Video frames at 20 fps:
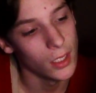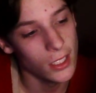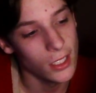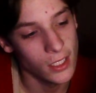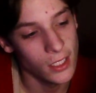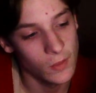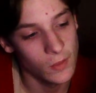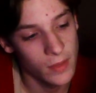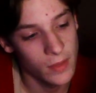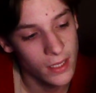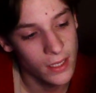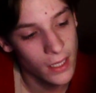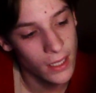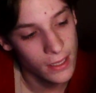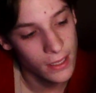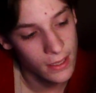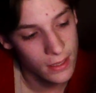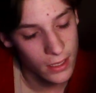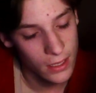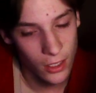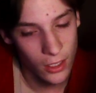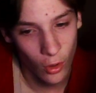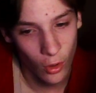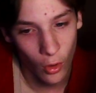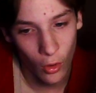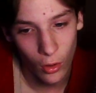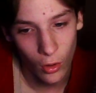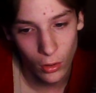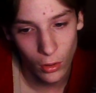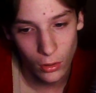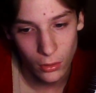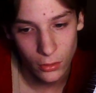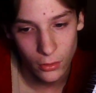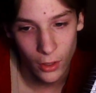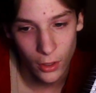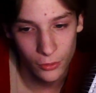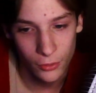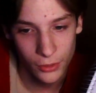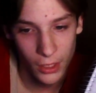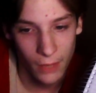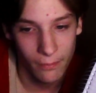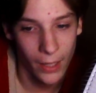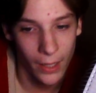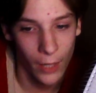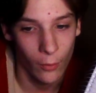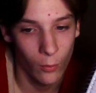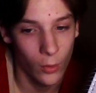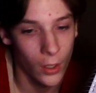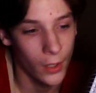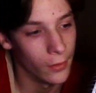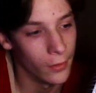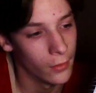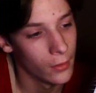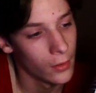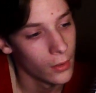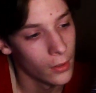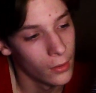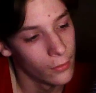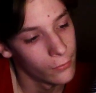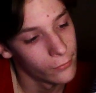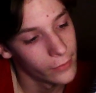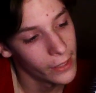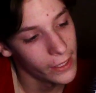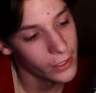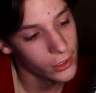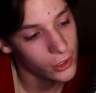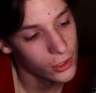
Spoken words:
is because it all goes up by 1, right?